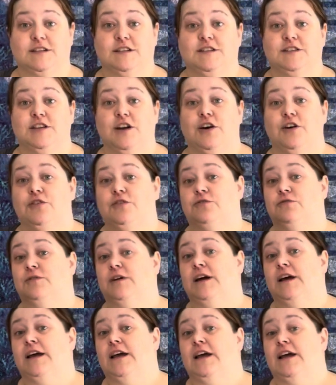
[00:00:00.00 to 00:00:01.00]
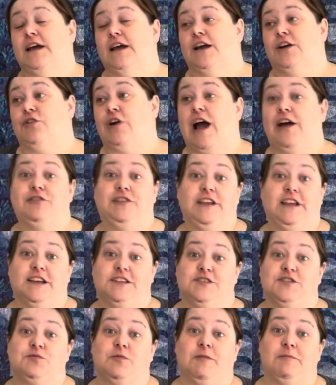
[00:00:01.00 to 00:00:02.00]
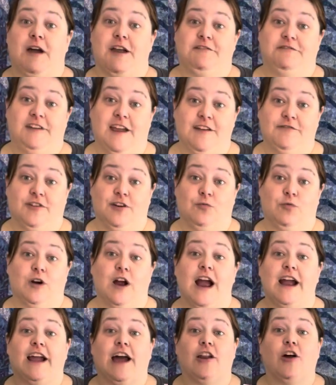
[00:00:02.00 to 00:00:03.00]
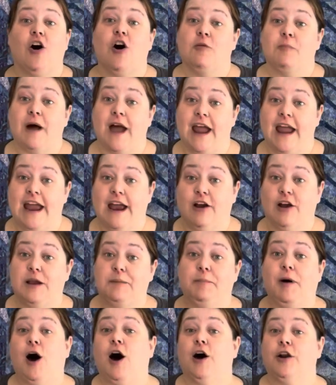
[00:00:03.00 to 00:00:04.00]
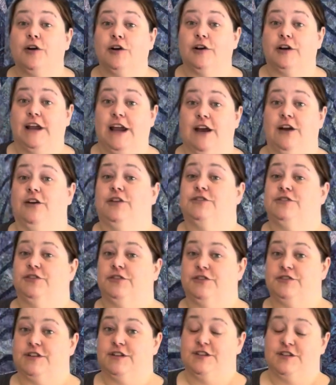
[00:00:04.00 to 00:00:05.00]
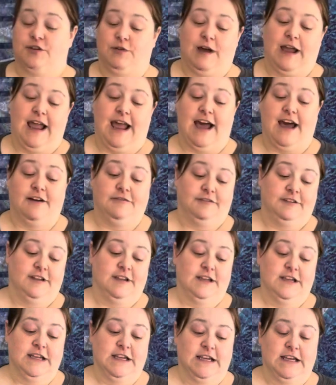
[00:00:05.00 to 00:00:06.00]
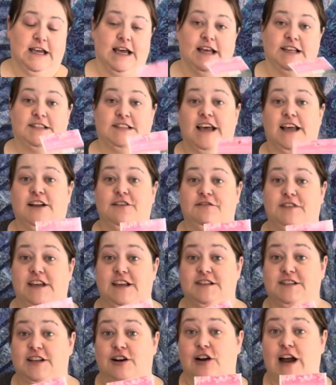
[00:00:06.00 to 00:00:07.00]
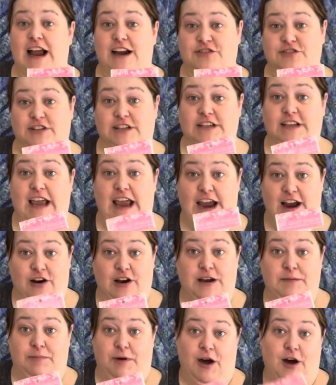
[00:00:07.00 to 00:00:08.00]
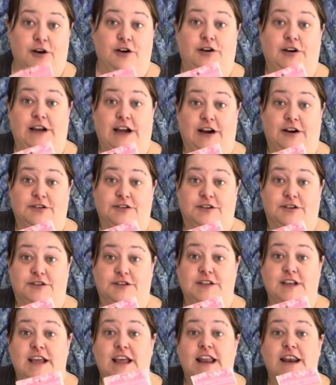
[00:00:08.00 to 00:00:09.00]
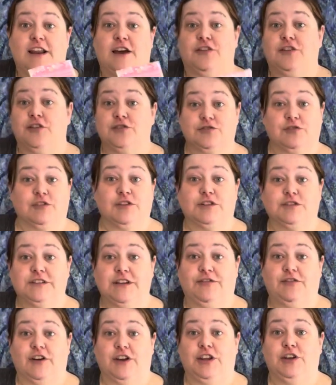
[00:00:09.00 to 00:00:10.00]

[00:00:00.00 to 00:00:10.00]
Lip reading: So Crafty Geese is one of my favorite, where I got all my Harry Potter characters. And so I have a set of these that are actually Harry Potter characters. Now those are a little different.